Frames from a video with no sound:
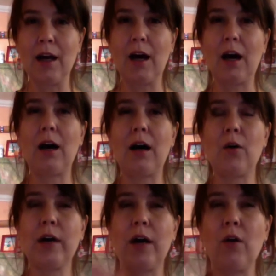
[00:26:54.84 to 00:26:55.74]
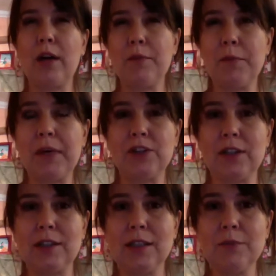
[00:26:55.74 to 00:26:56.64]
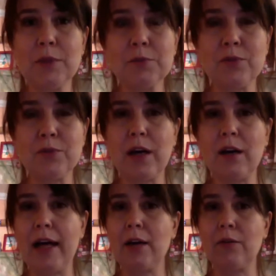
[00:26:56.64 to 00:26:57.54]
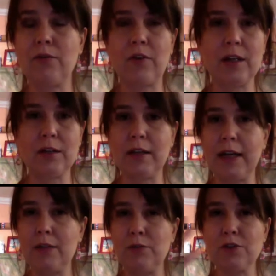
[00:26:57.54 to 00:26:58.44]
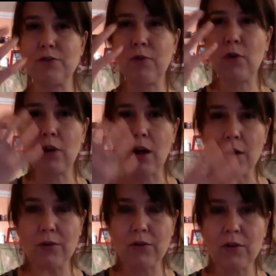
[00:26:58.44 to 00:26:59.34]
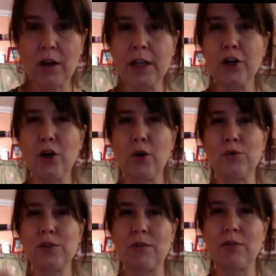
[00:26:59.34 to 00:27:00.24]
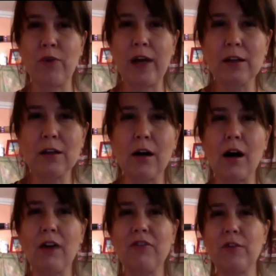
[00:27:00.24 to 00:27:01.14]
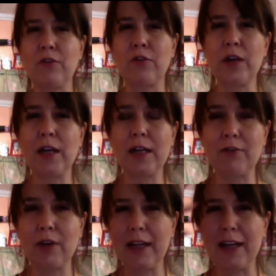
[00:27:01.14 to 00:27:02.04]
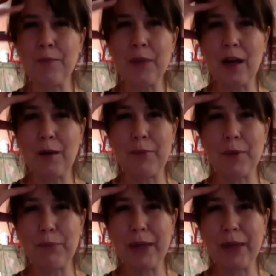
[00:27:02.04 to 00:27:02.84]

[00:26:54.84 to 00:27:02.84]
Let me mention the symptoms were like literally, it was full on runny nose, wet cough, really, the